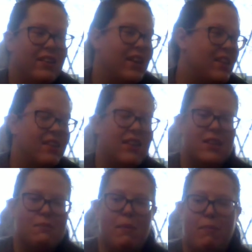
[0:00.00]
I think
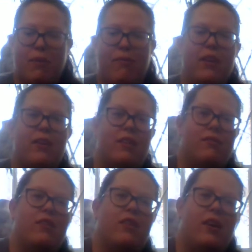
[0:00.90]
that's my profundity
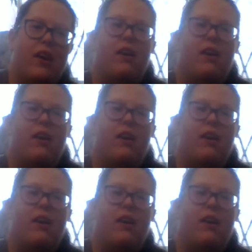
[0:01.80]
for the day.